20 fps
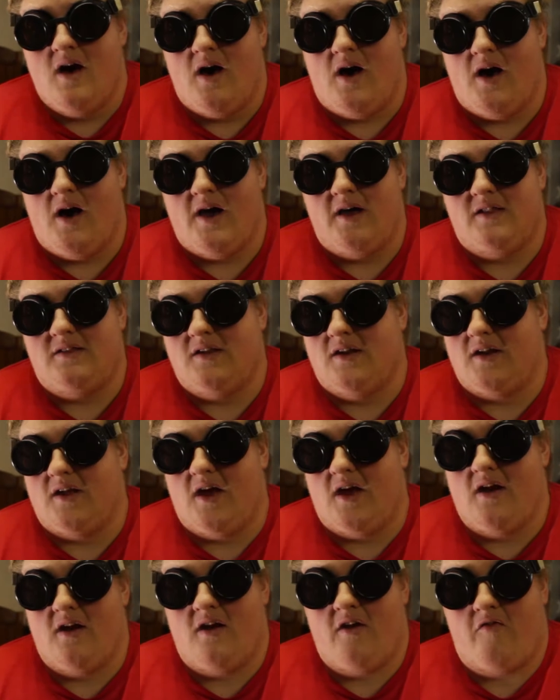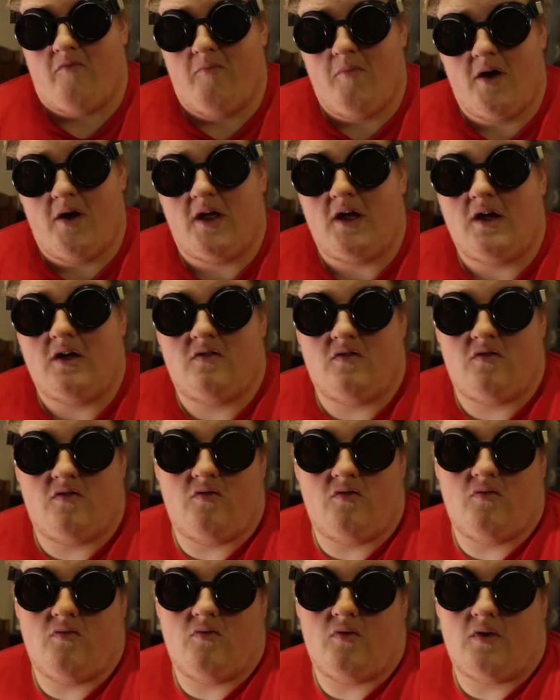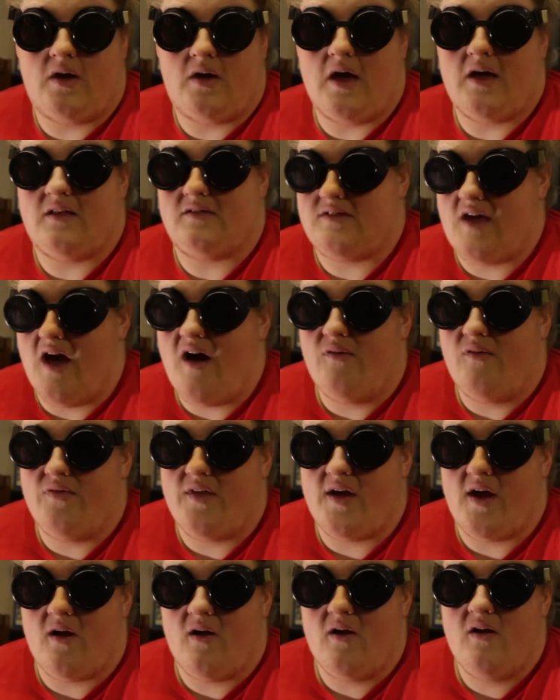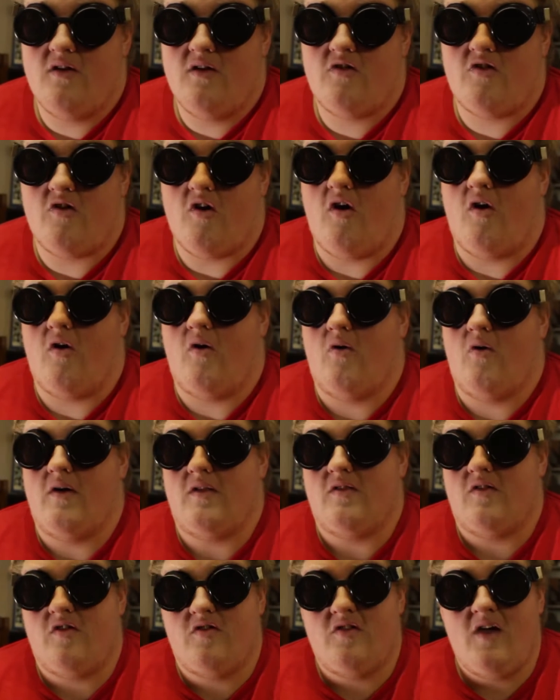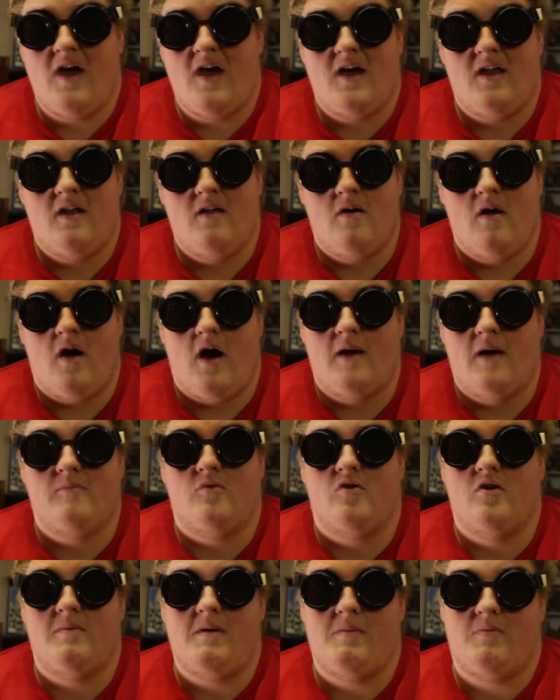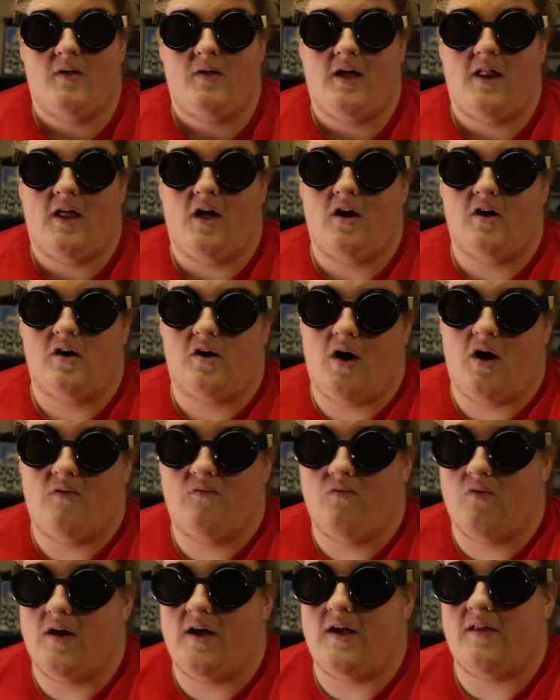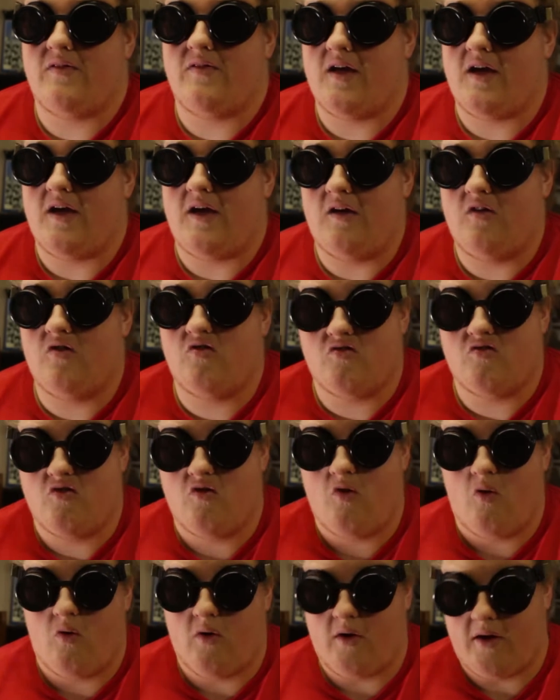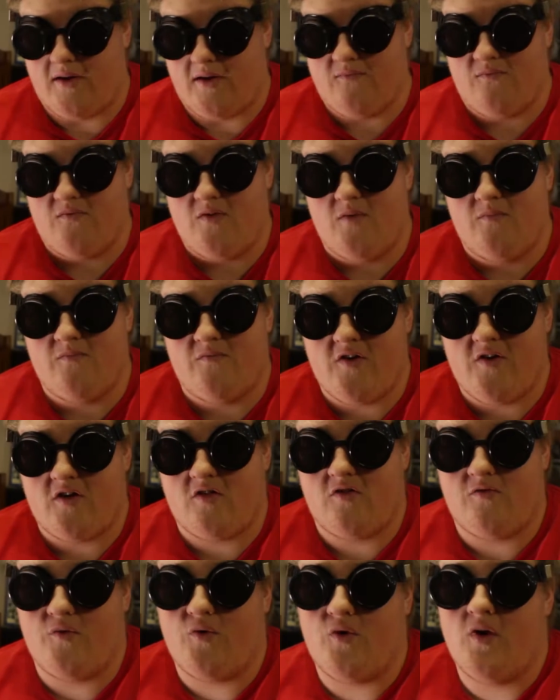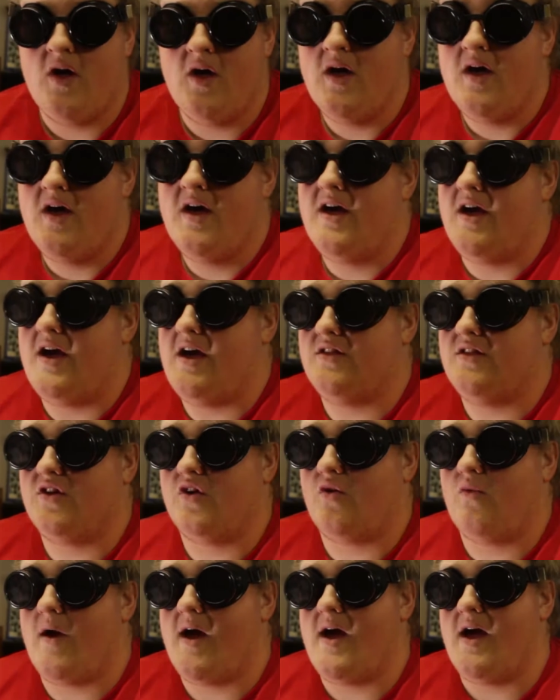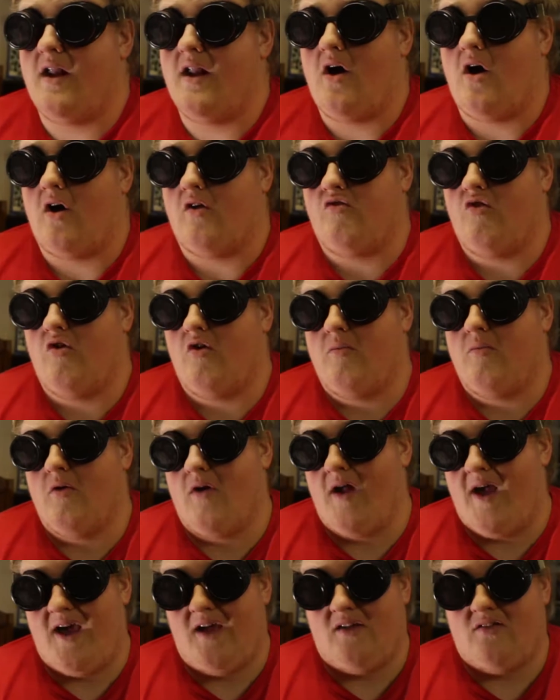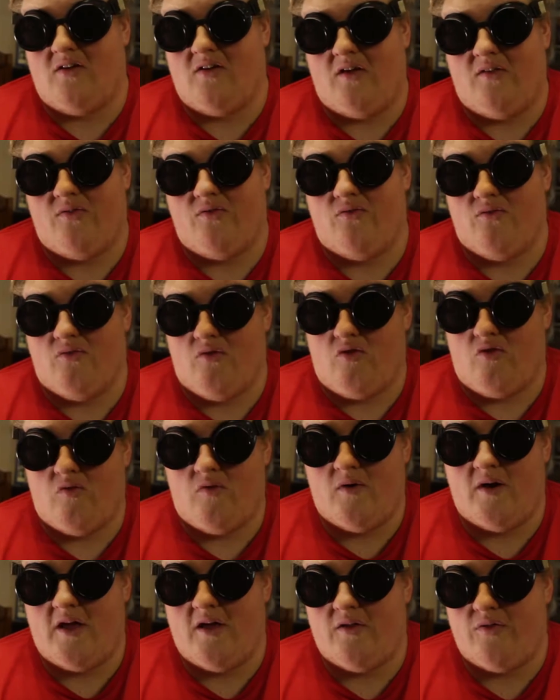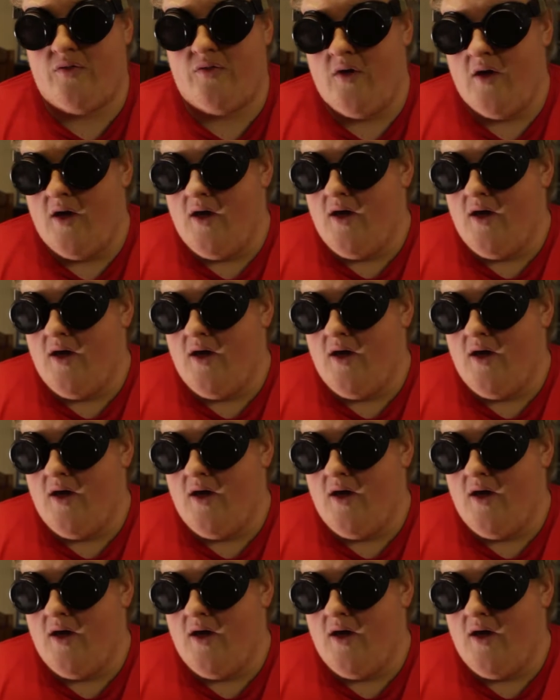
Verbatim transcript: I didn't get enough money to get down there, so instead I'm going to be planning on covering the Eastern Oregon Film Festival in La Grande October 18th through the 20th.